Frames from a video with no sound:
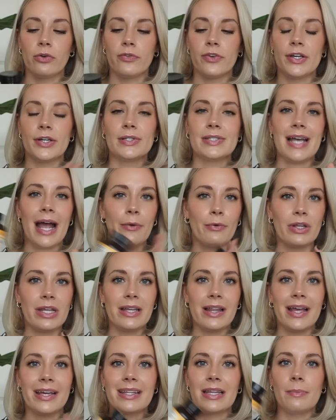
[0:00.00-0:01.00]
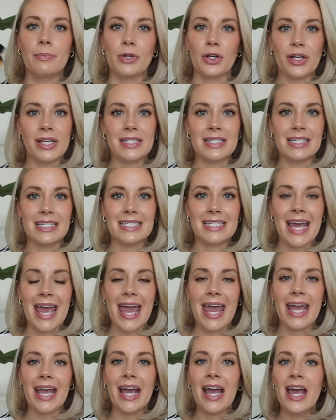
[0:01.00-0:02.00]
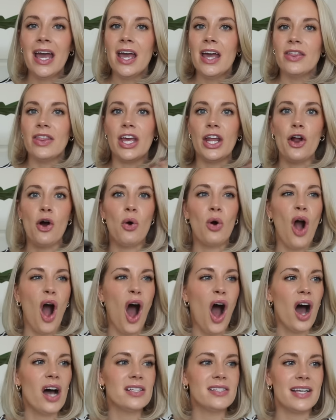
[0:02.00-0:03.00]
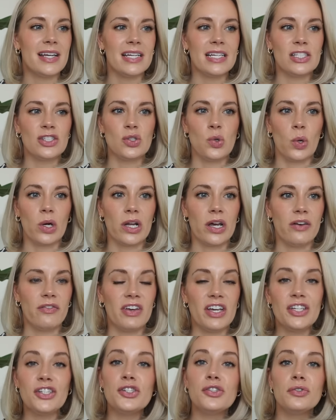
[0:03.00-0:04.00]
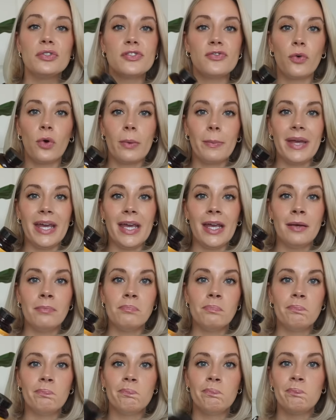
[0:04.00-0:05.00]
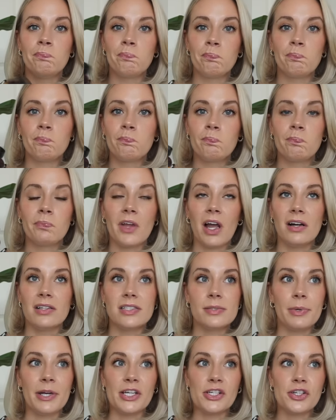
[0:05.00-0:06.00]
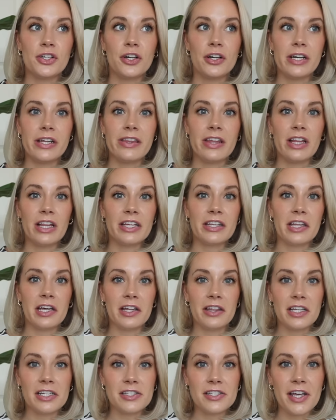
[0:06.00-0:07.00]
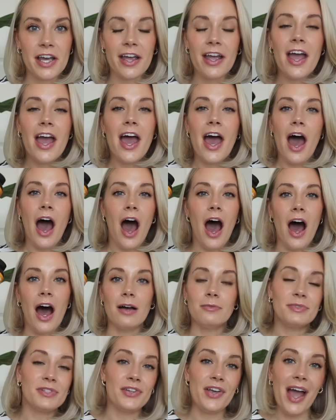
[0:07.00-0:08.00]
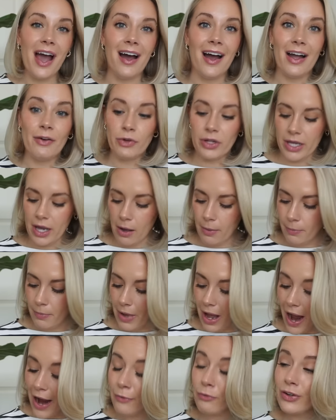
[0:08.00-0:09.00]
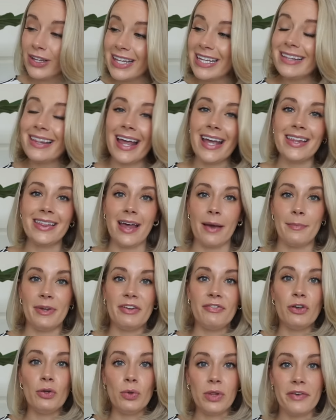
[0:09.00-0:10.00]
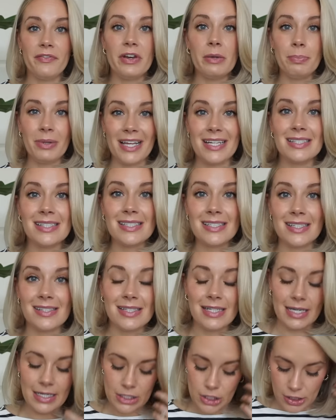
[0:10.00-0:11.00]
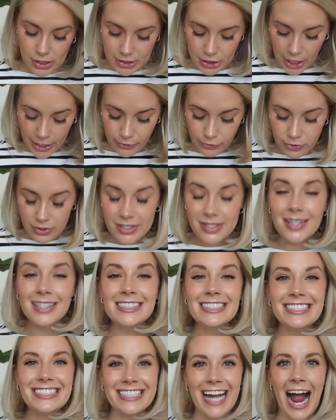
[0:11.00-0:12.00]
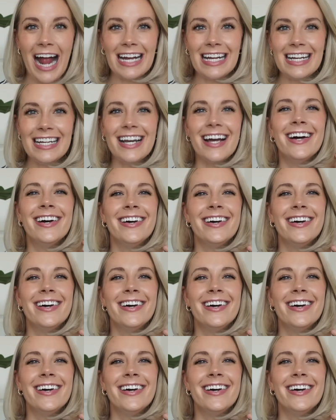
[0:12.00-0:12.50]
reviews. I really like them. They're easy to take. They don't cause any sort of issues for me constipation or anything like that they say uh, so yeah I really help I really like them and if you live in a place that doesn't get sunshine sunshine